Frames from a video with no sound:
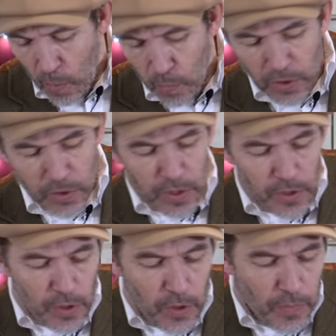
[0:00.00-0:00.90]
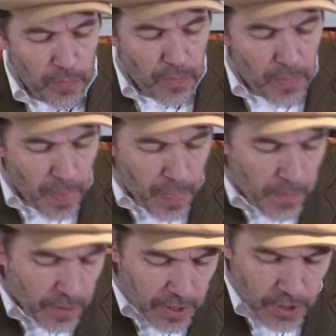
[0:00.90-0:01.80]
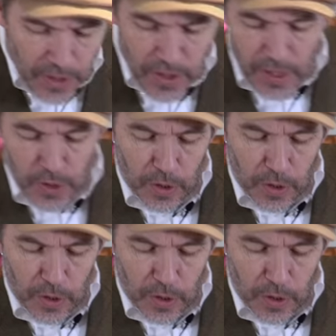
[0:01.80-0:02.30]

What you can do, you can adjust this,